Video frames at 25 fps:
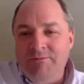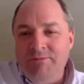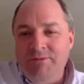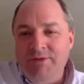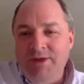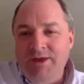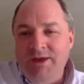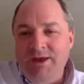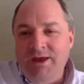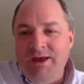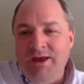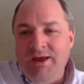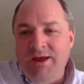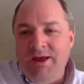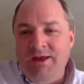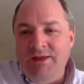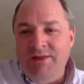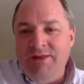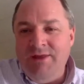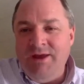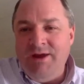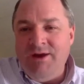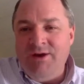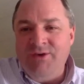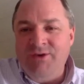and
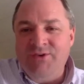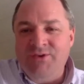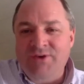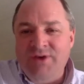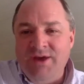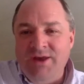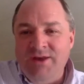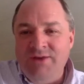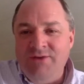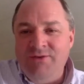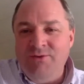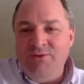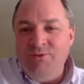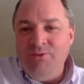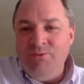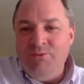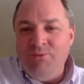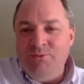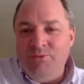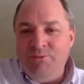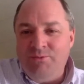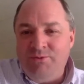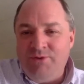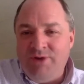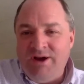they are trying to
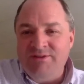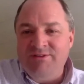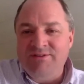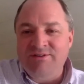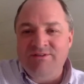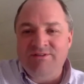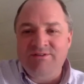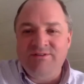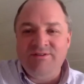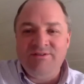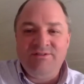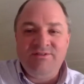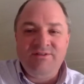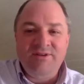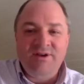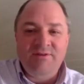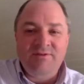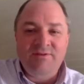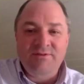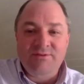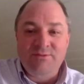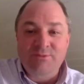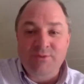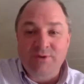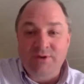process this stuff
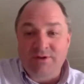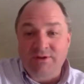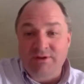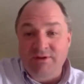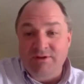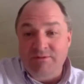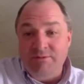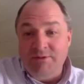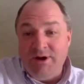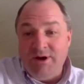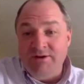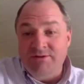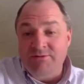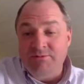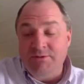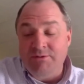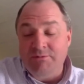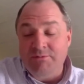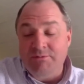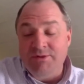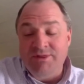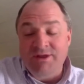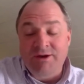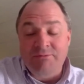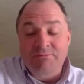as quickly as possible.
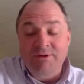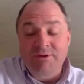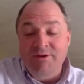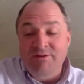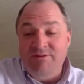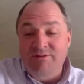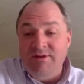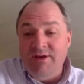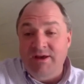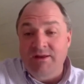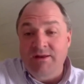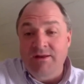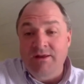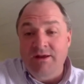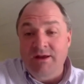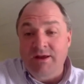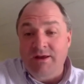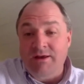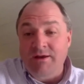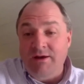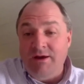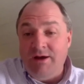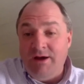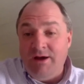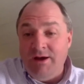But that being said,
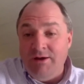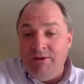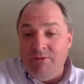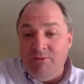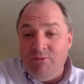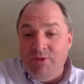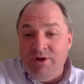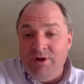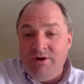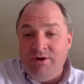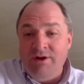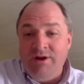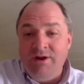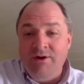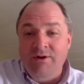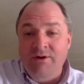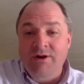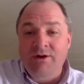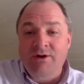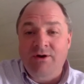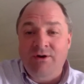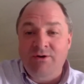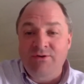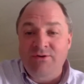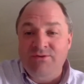we are
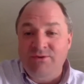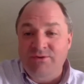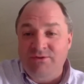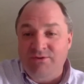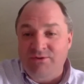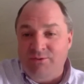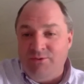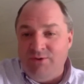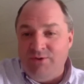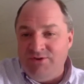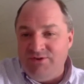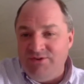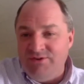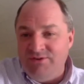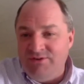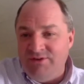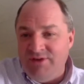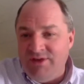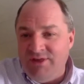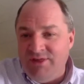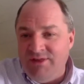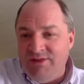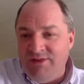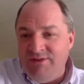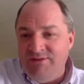hearing all sorts of questions
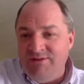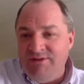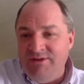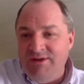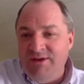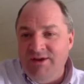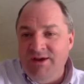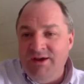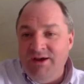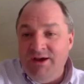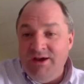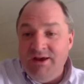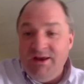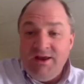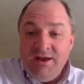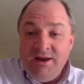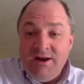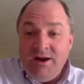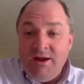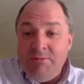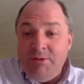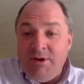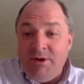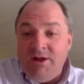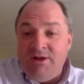like this, and
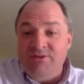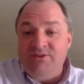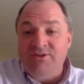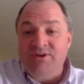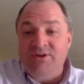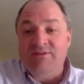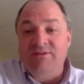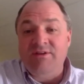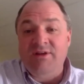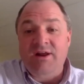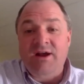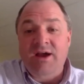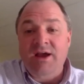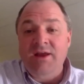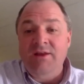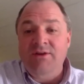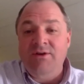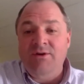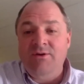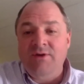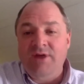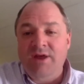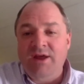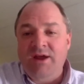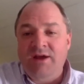I apologize that I
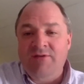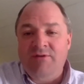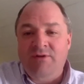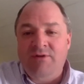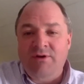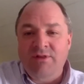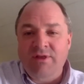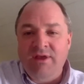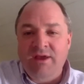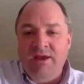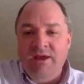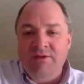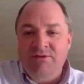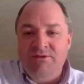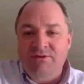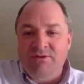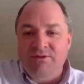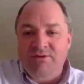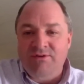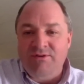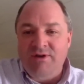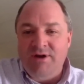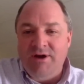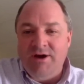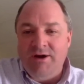don't have all the
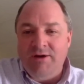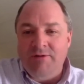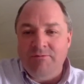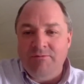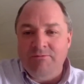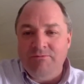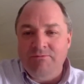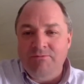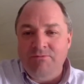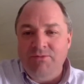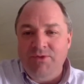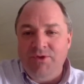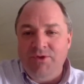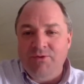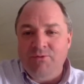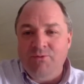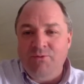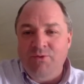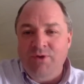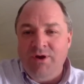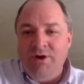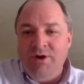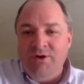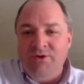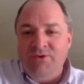answers.
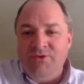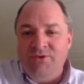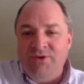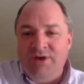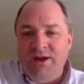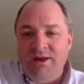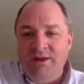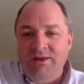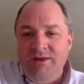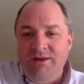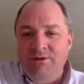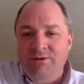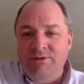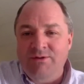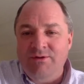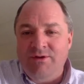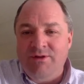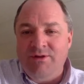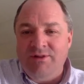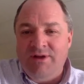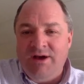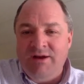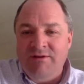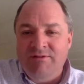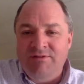we are trying,
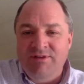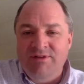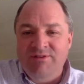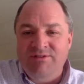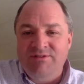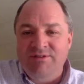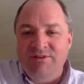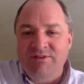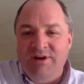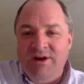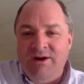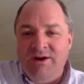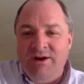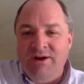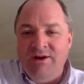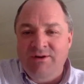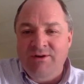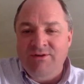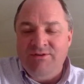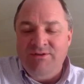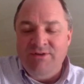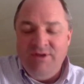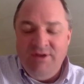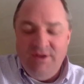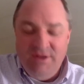a lot of these
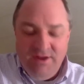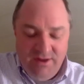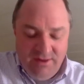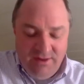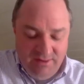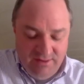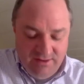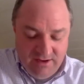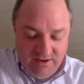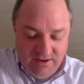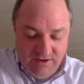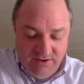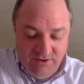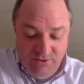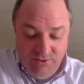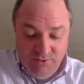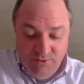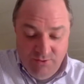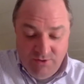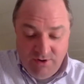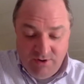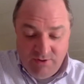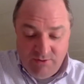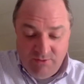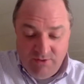scenarios that
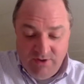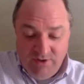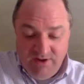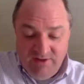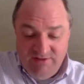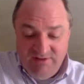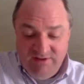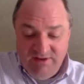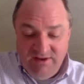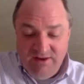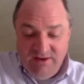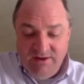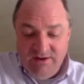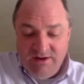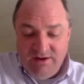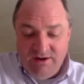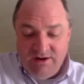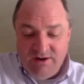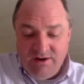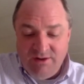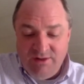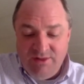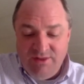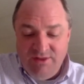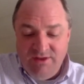you are raising
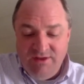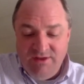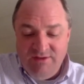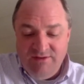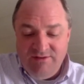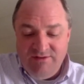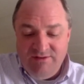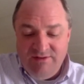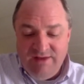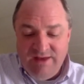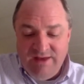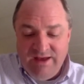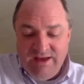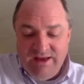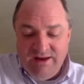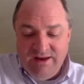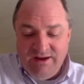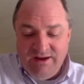are things that,